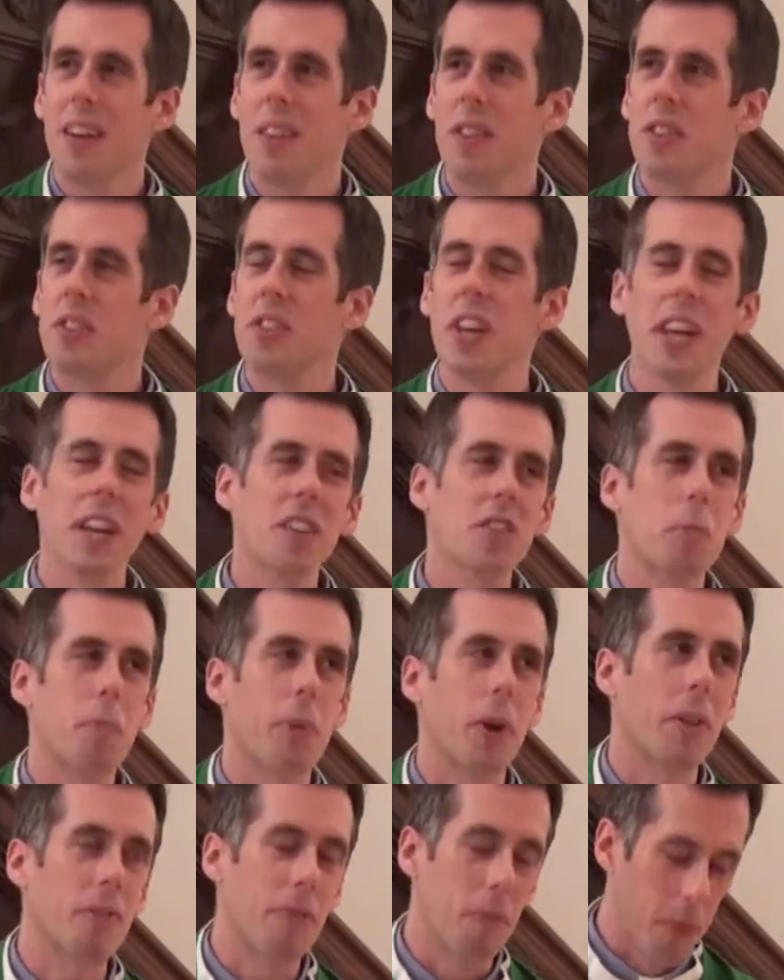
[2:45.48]
The scene is a
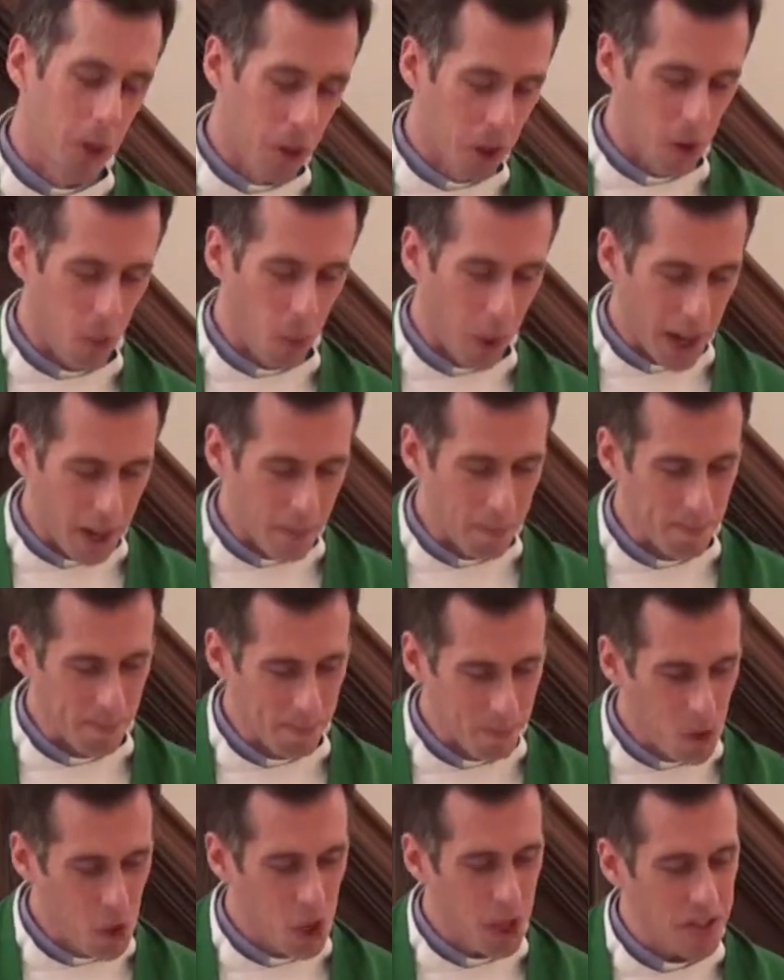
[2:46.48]
pretty familiar one.
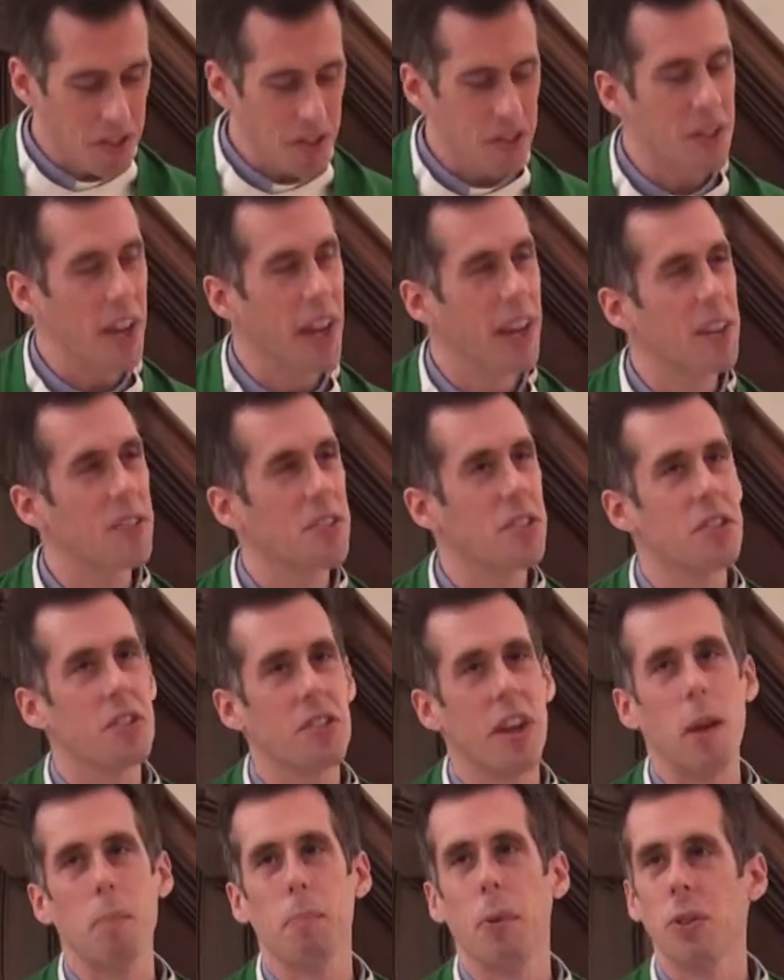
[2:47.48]
Jesus and his
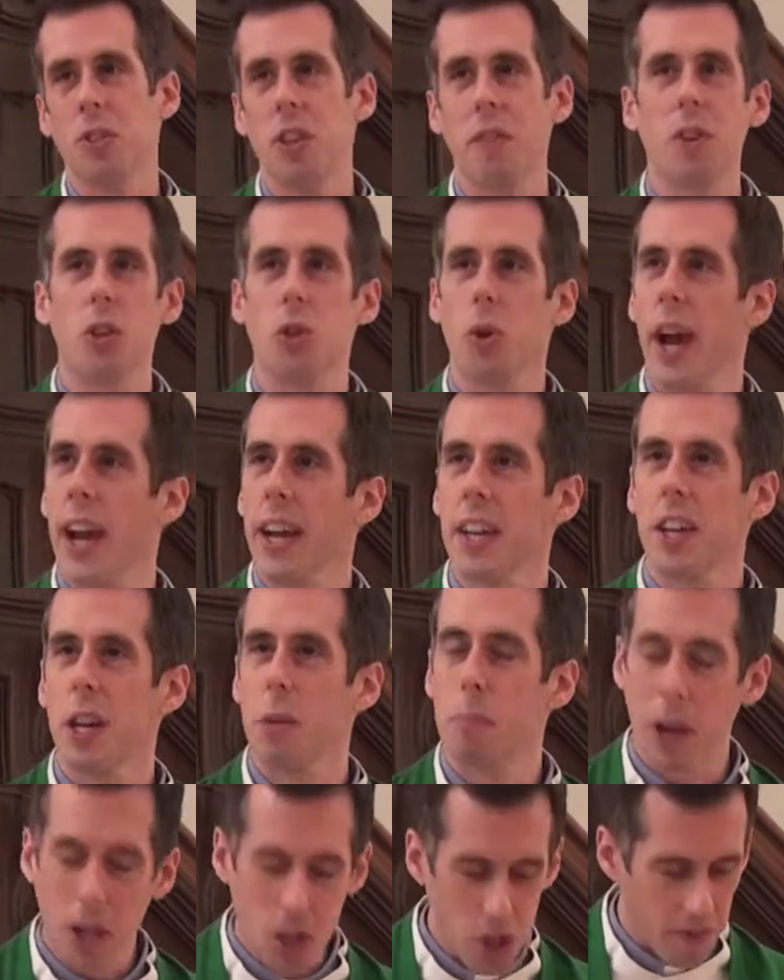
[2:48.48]
disciples have attracted
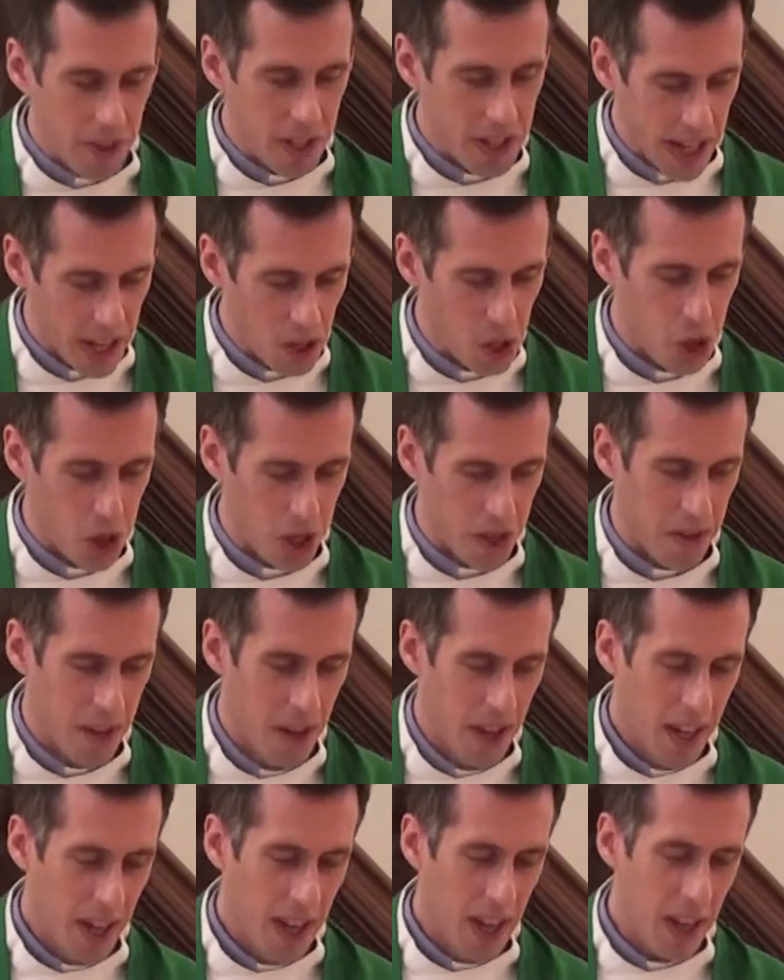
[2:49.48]
a bunch of
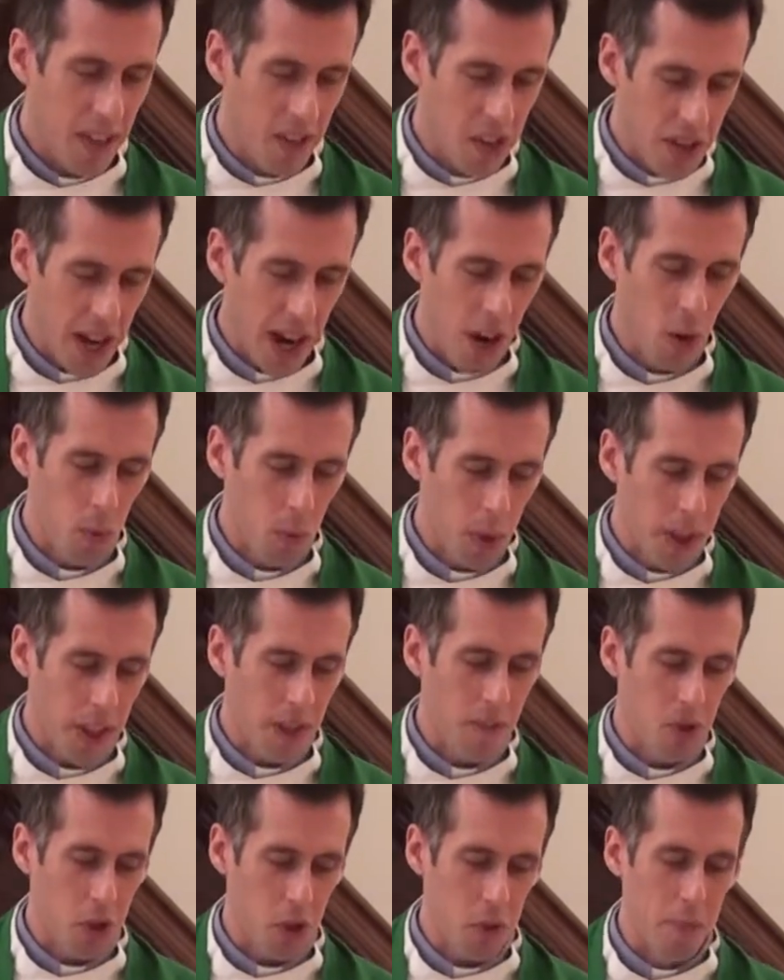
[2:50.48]
attention in the town where
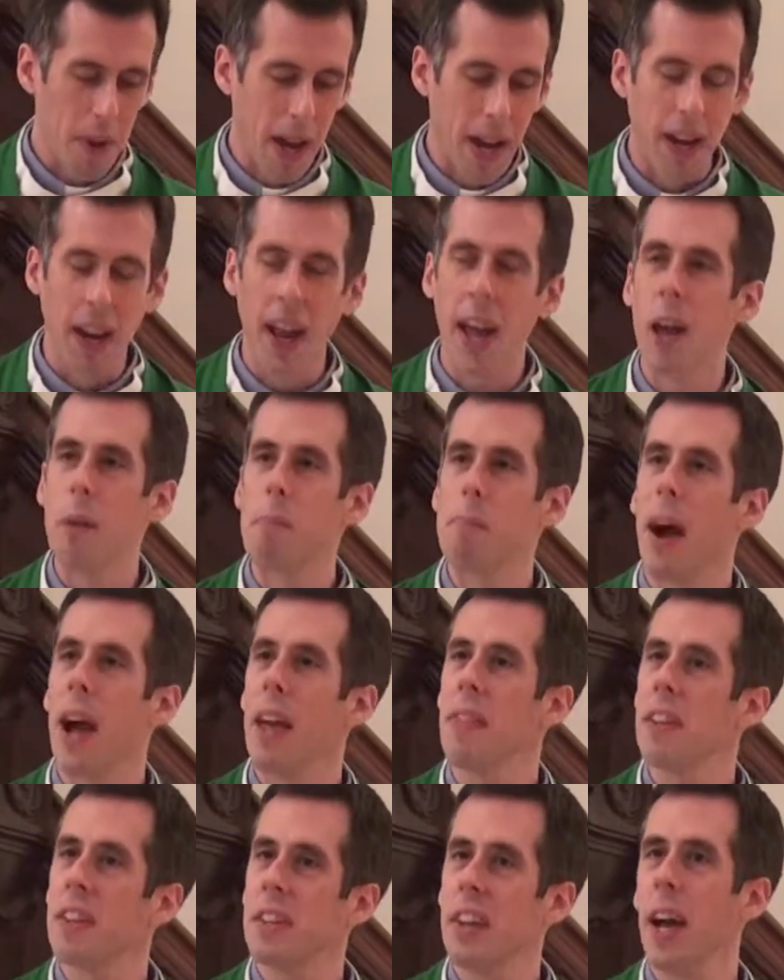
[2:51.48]
they've just been. And
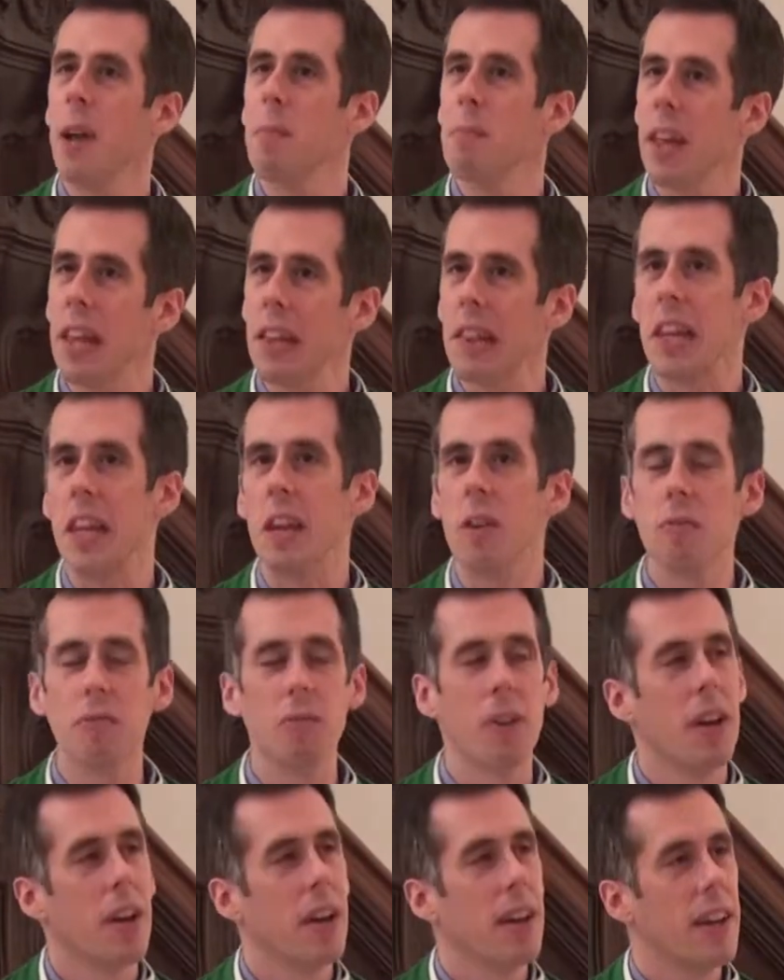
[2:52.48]
by the time they
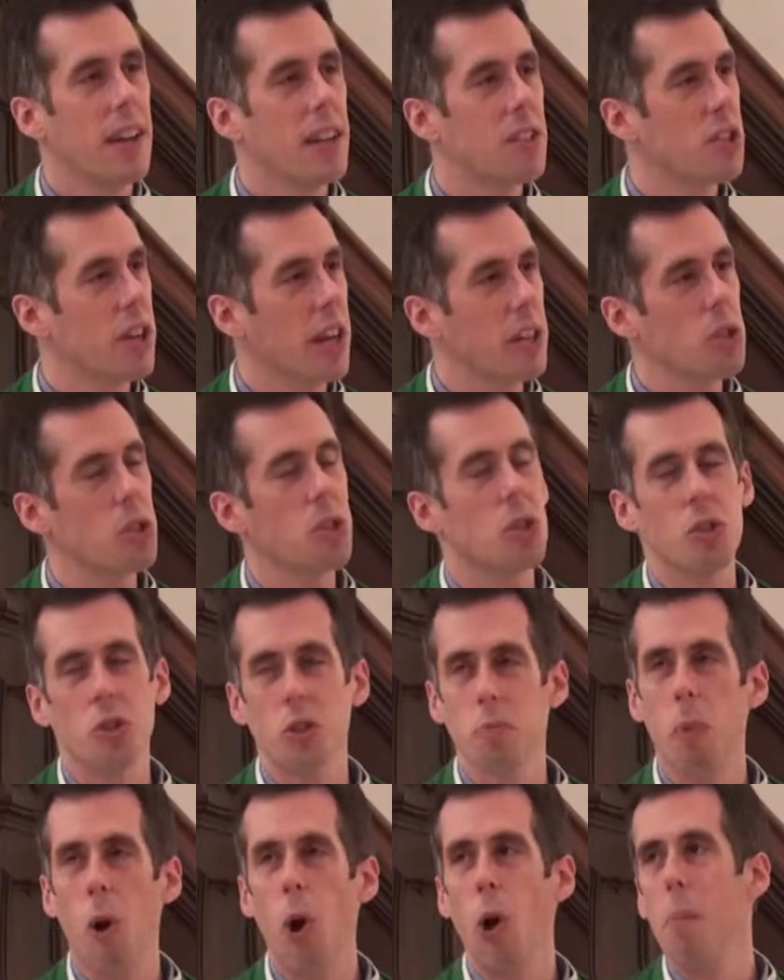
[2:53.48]
leave, it's not just a
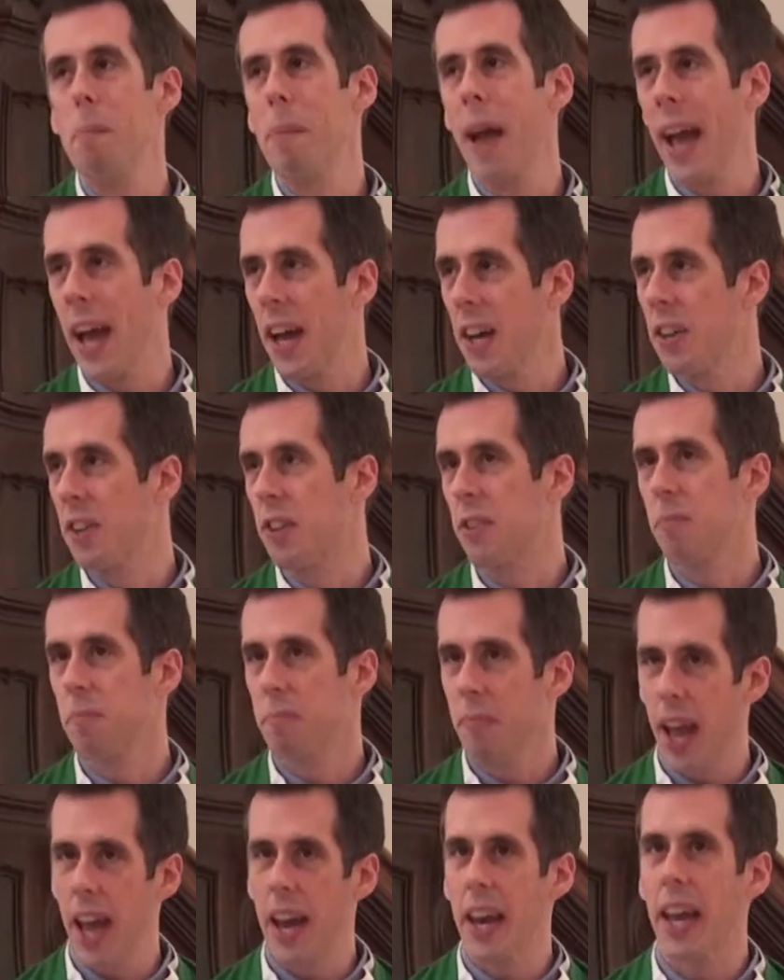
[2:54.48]
small band
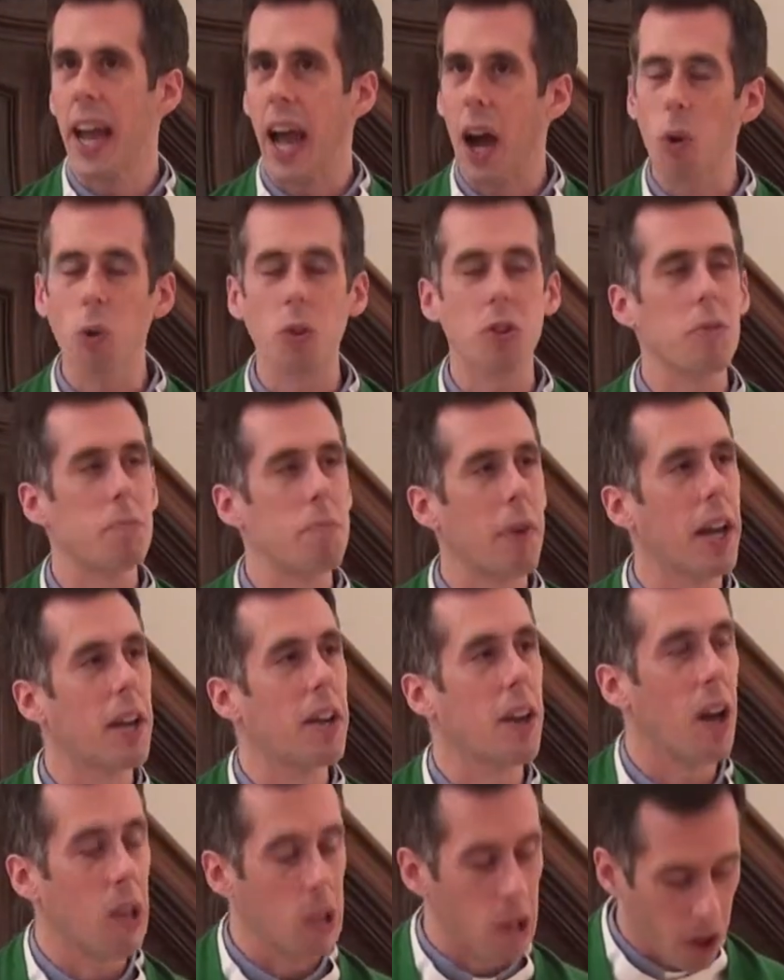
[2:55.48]
heading out,
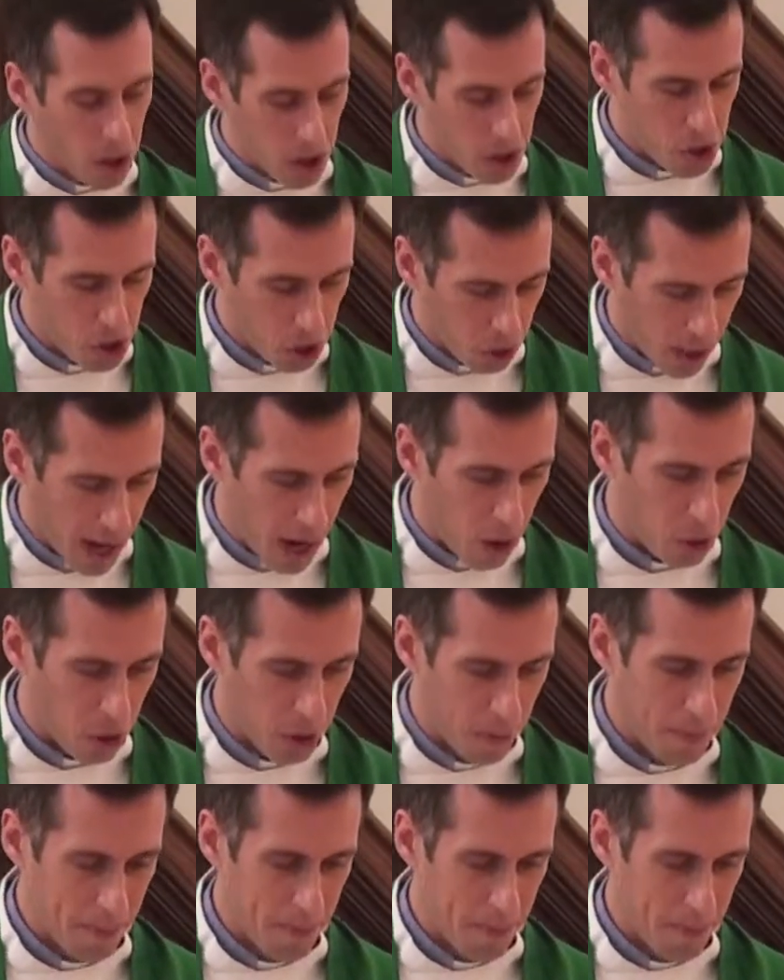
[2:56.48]
but a large crowd.